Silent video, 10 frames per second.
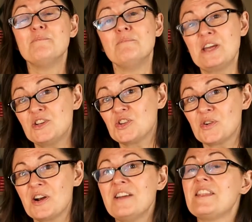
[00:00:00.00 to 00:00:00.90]
make
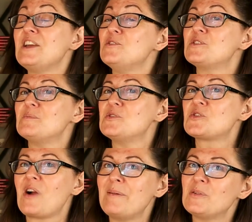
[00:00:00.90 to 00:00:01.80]
sure that you
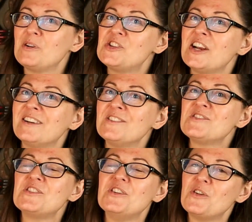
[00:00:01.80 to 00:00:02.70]
subscribe to our channel
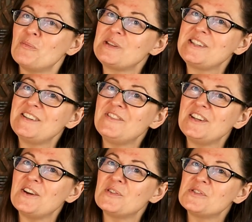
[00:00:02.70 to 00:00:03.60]
so you don't miss any
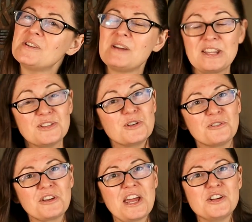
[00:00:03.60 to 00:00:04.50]
videos. Hit the
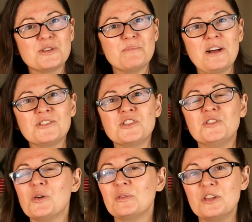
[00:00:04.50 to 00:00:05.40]
notification bell so you
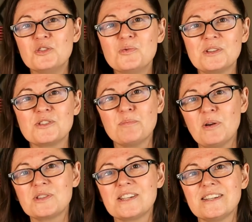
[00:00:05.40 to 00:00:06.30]
know when the new ones are
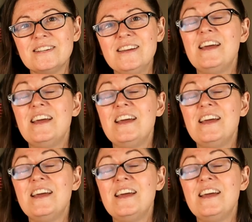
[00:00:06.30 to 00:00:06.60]
posted.